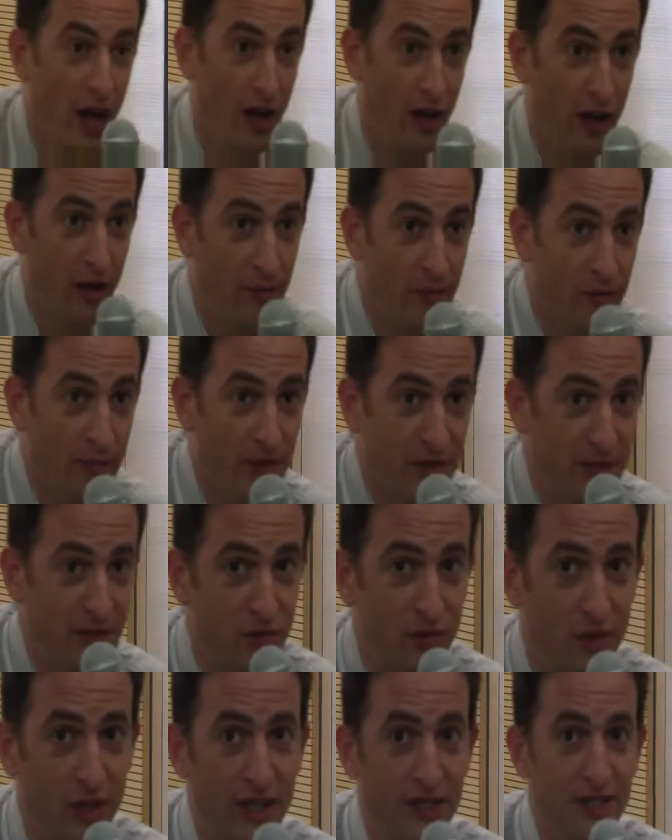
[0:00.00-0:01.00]
Um, this
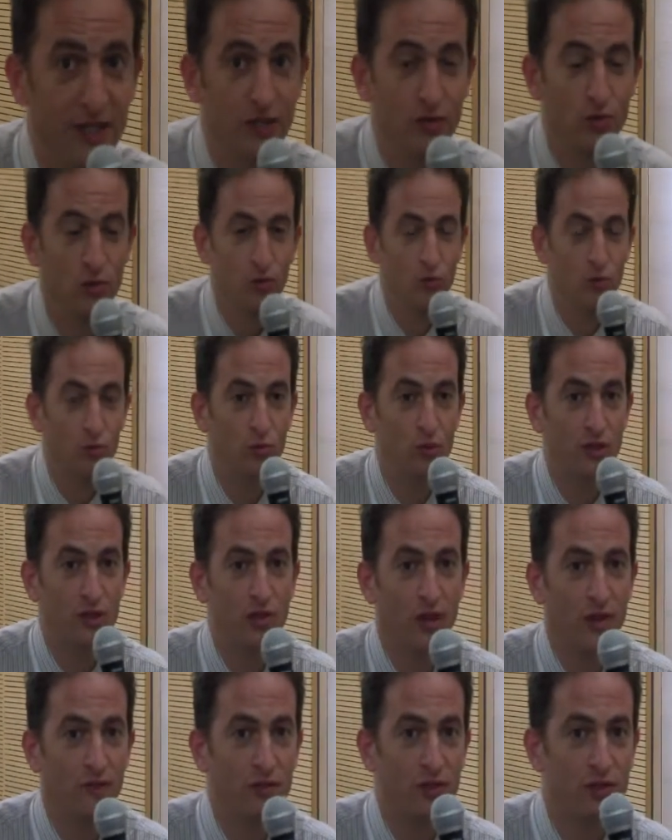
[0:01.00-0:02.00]
is related to what
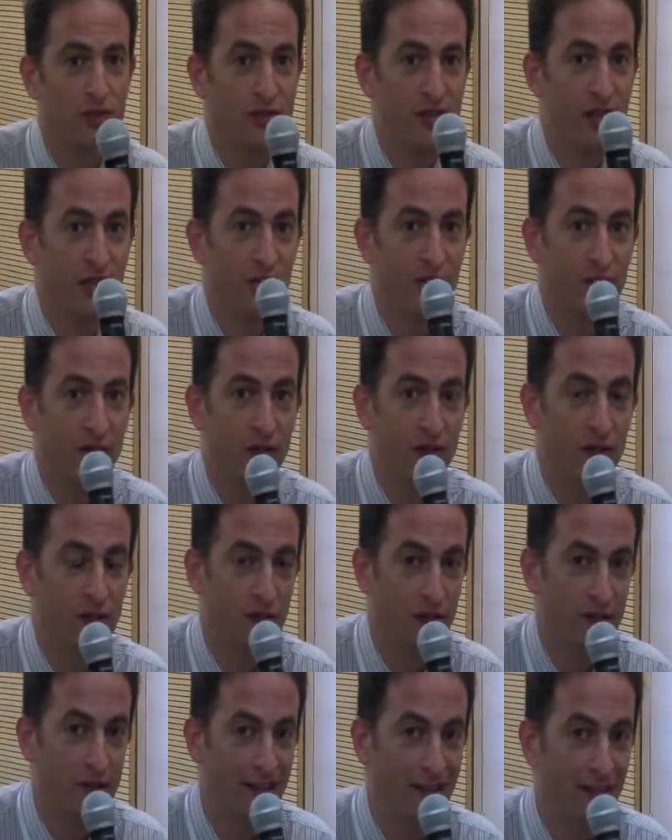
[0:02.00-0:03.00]
you have just said on
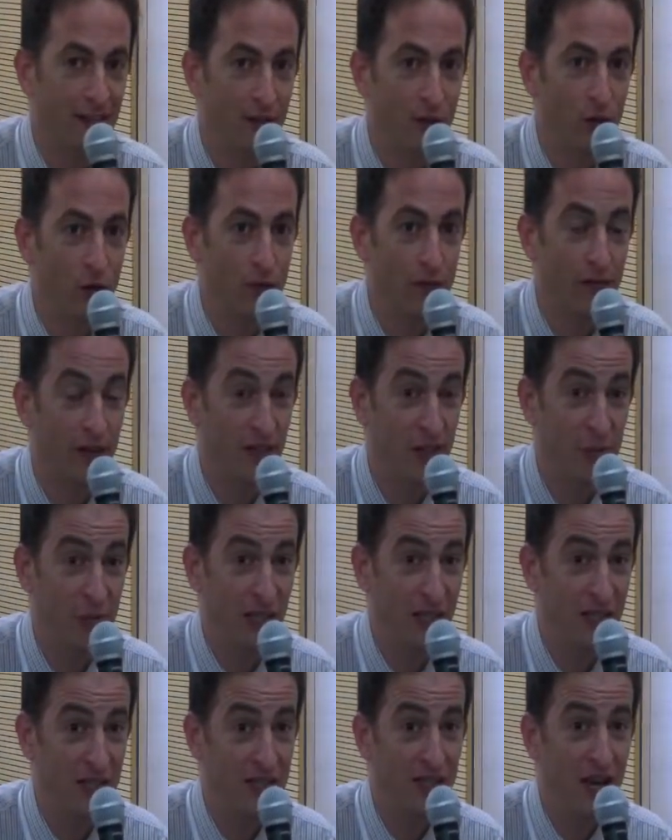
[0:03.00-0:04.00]
uh, technical
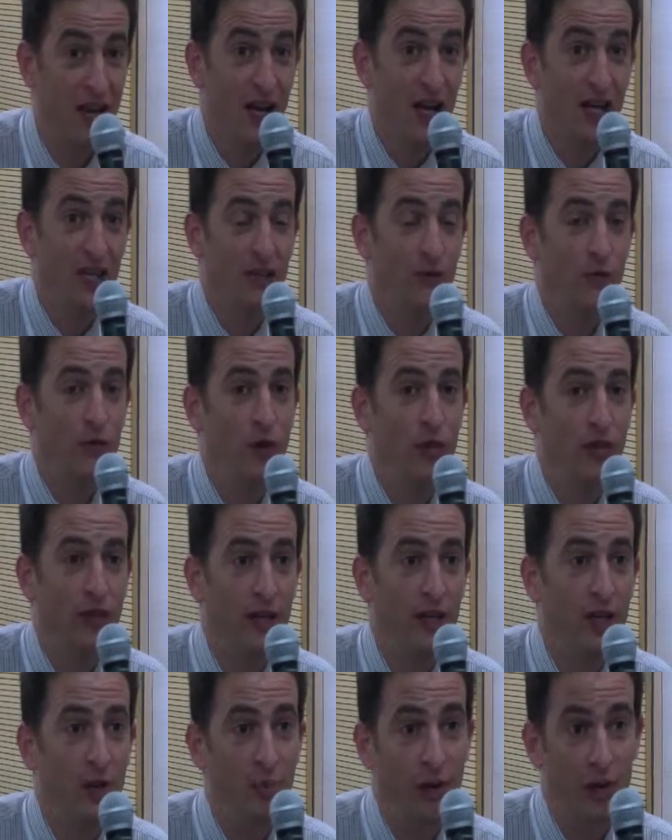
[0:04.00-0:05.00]
variability. If we
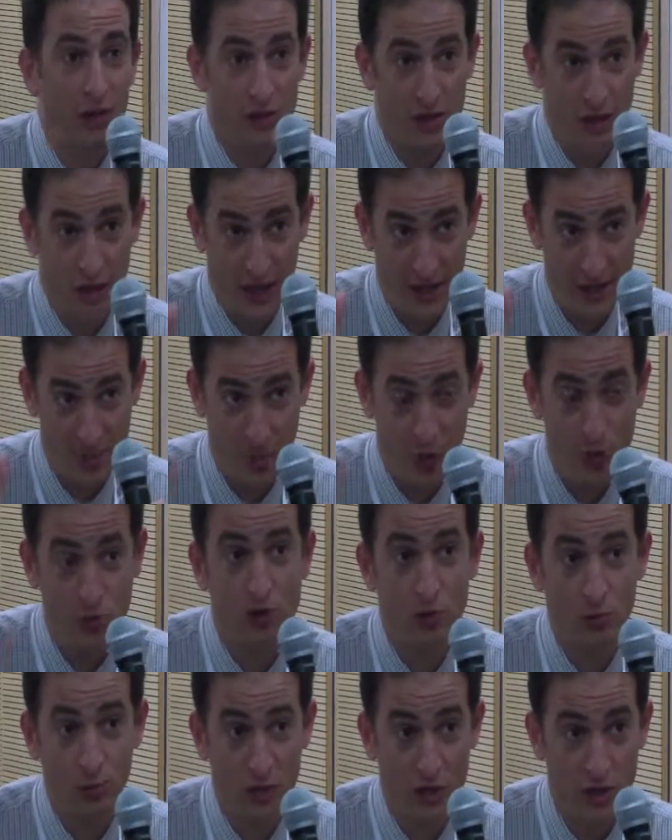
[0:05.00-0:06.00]
think about
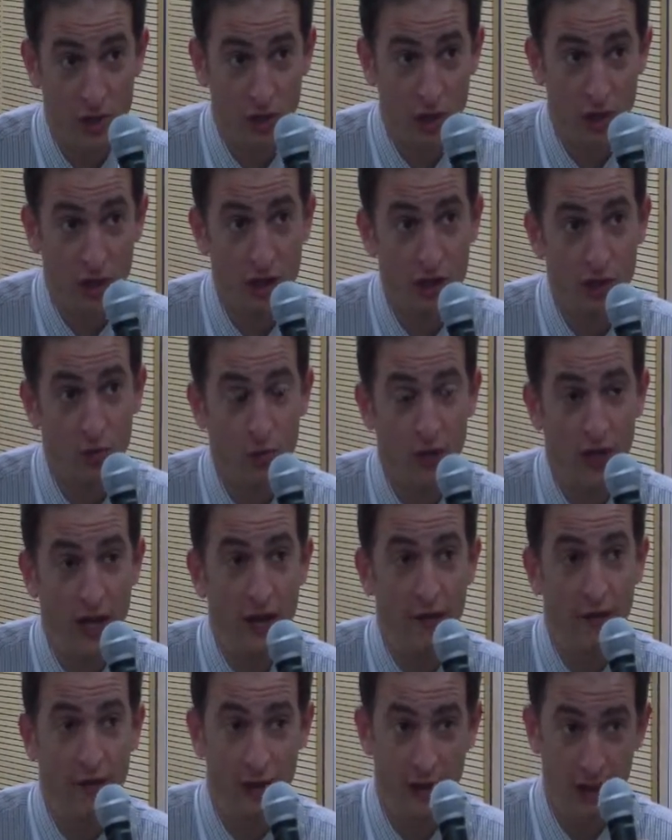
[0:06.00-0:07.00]
exposome research, we
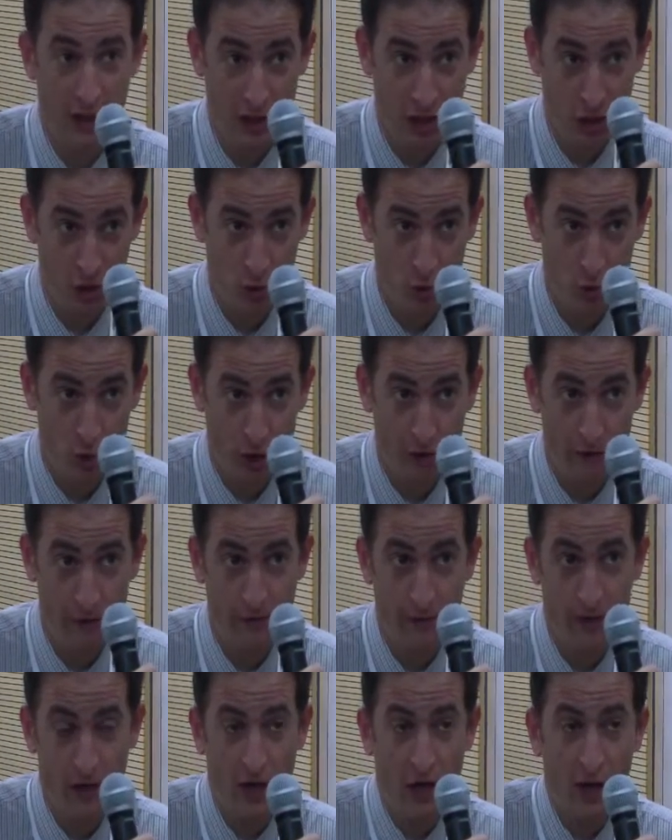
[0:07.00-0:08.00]
have the issue
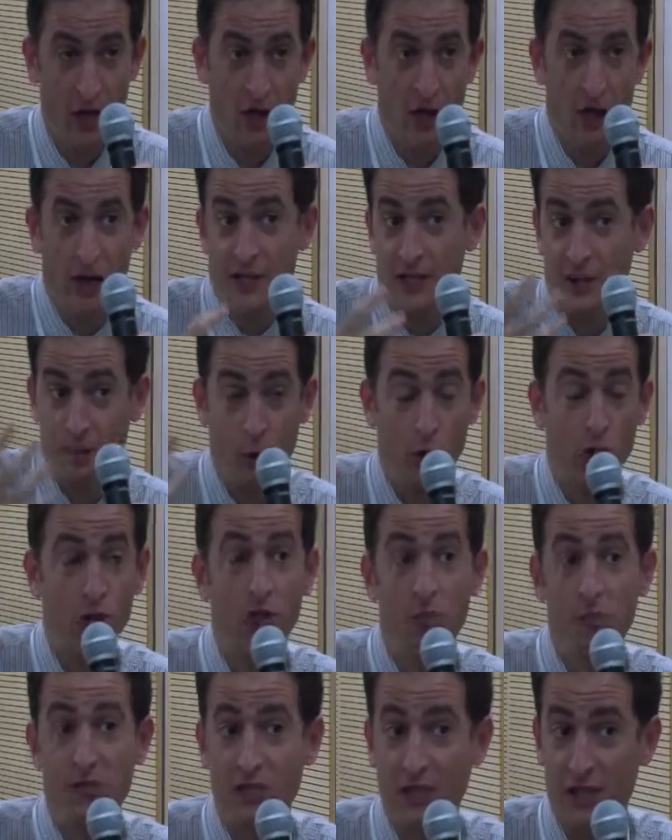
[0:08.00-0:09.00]
of
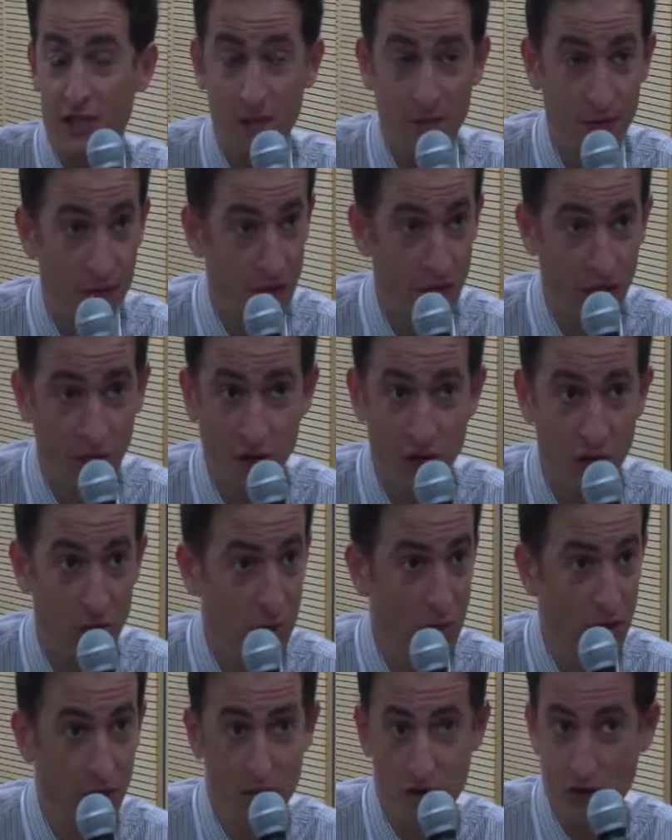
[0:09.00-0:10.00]
exposure misclassification
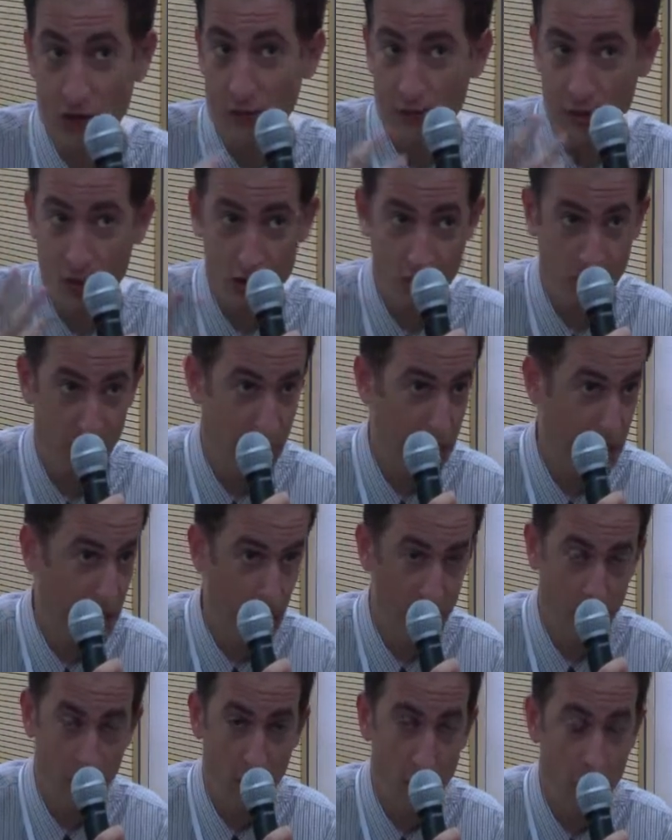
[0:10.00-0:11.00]
because obviously
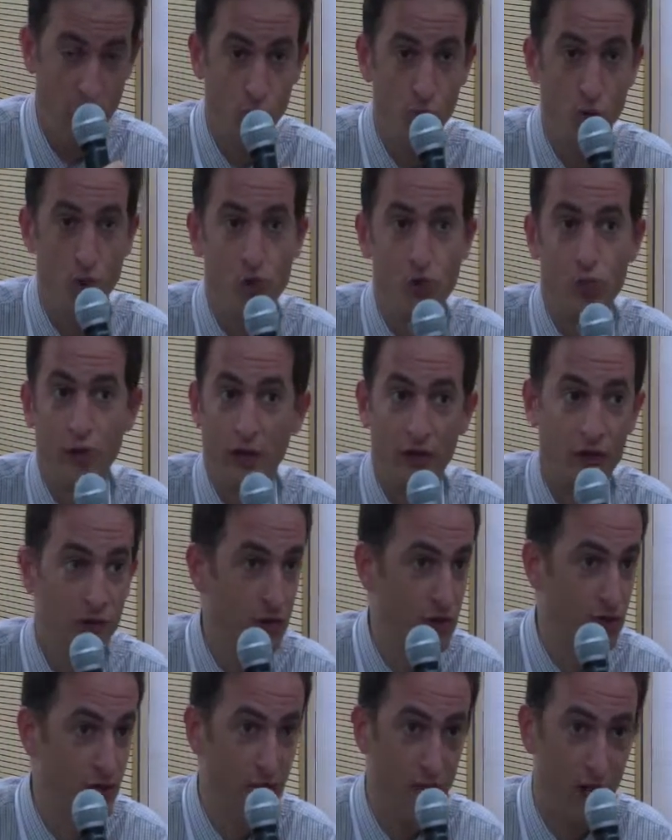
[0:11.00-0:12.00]
uh, the tools we are
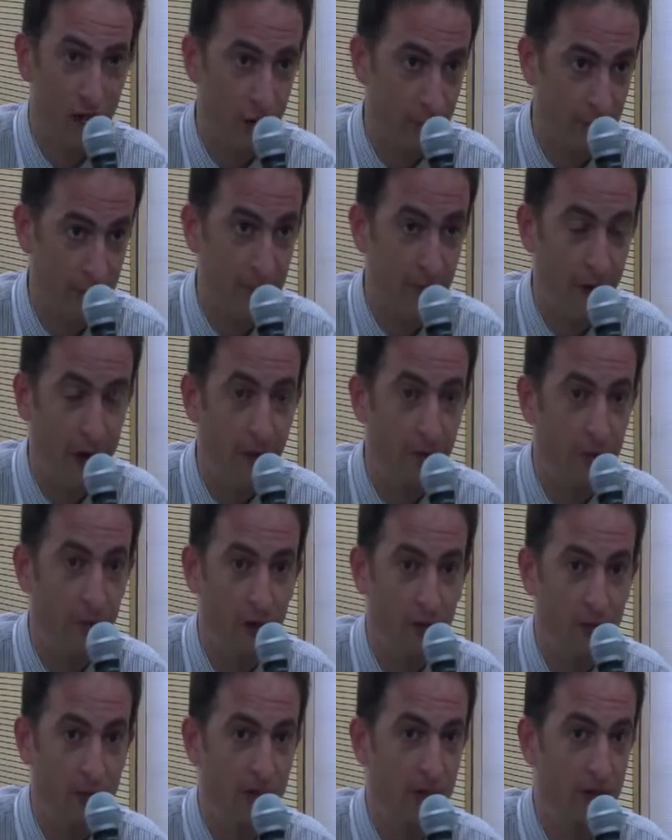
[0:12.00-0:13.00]
using are far
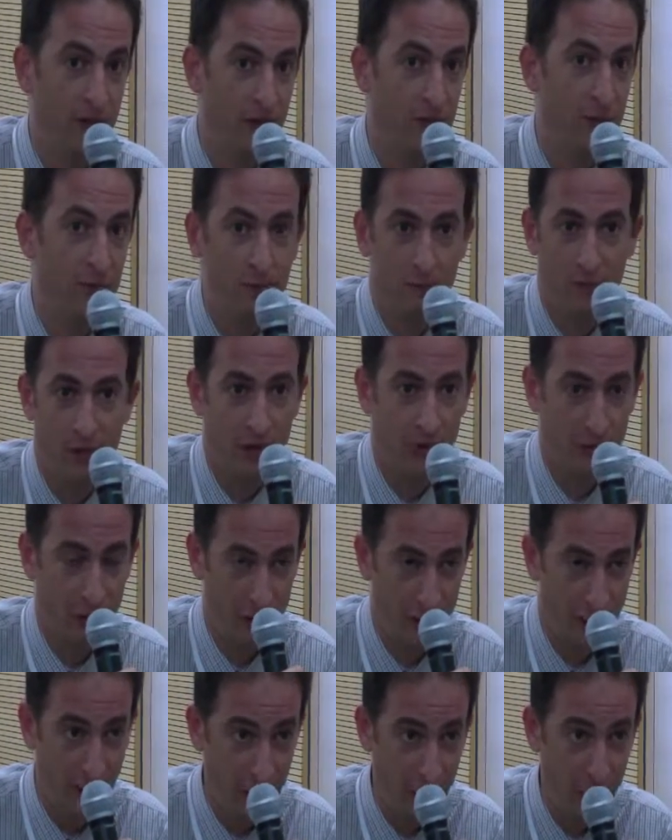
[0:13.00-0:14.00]
from being
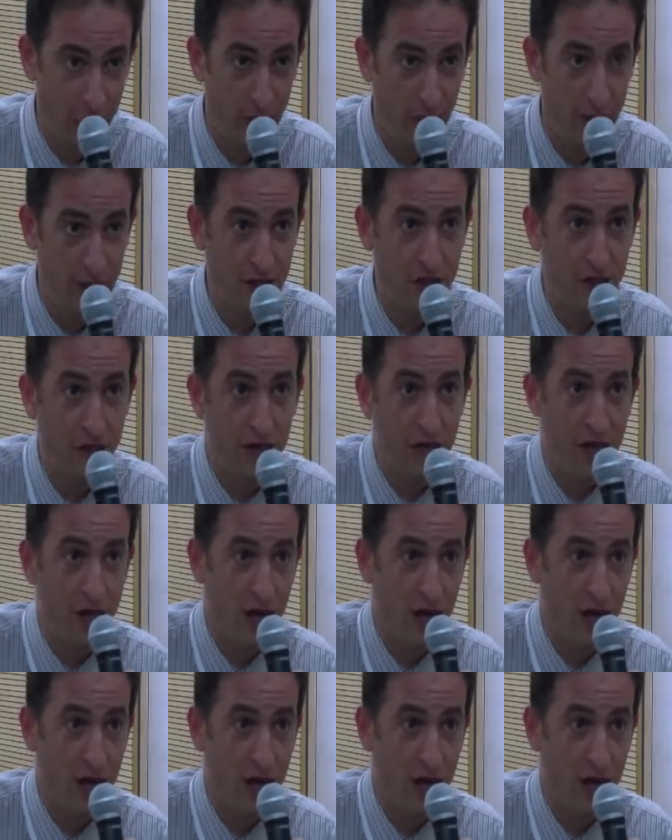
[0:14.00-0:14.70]
perfectly accurate.